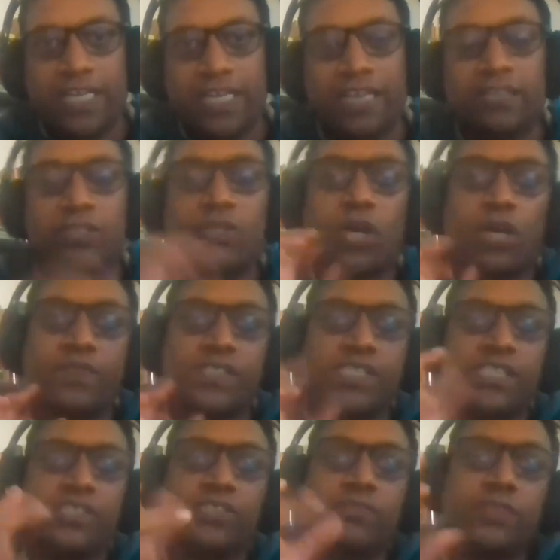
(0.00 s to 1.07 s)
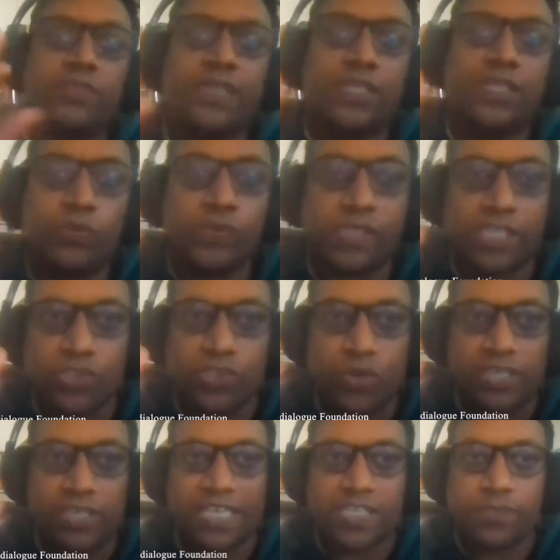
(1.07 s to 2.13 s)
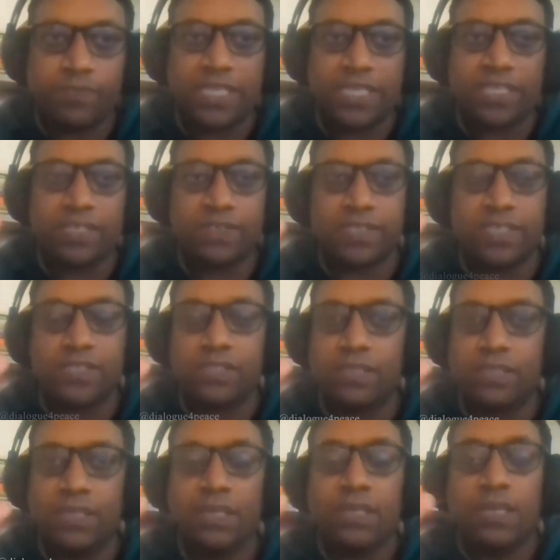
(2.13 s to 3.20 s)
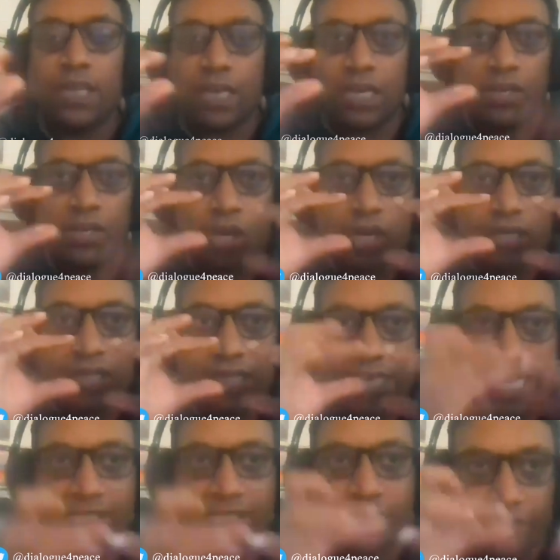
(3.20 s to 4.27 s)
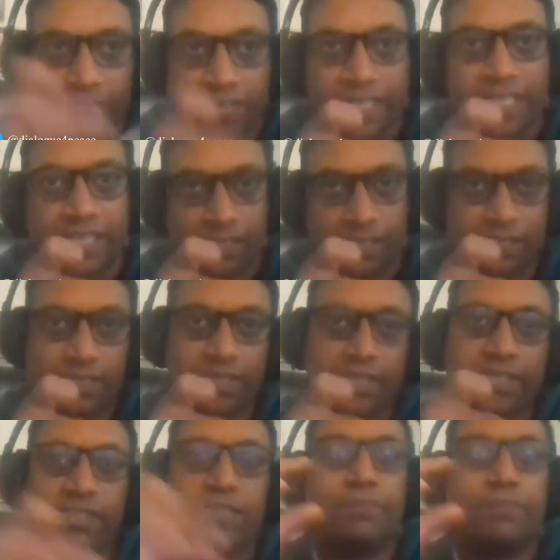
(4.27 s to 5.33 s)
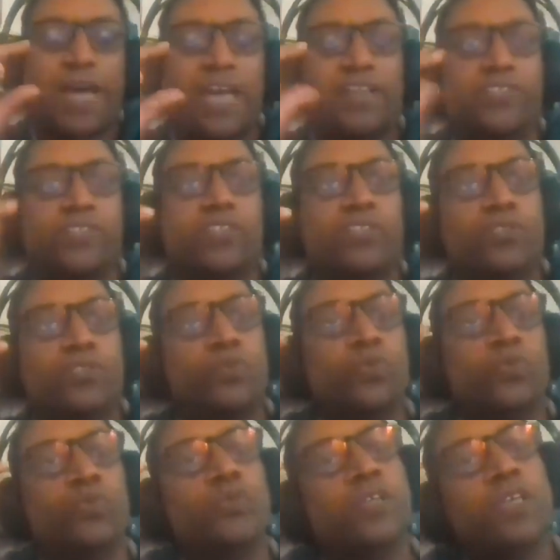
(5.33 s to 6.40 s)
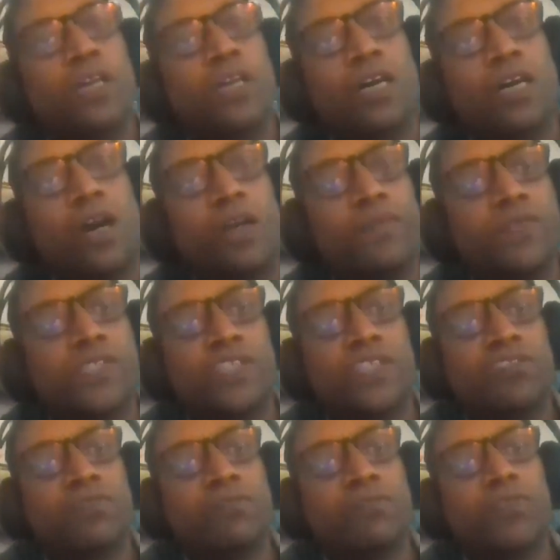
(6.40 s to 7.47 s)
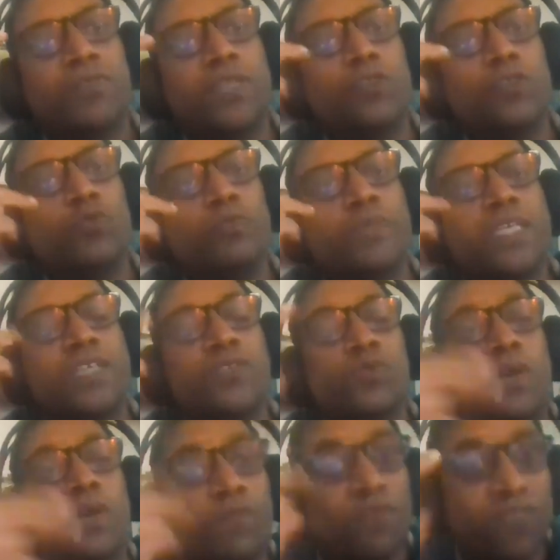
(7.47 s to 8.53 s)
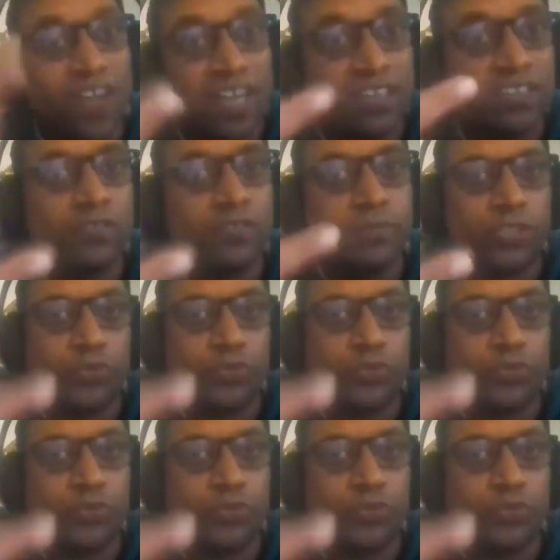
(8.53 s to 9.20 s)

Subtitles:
And the conversation between two securitized beings is a lot less free in comparison to a conversation between two beings who are vulnerable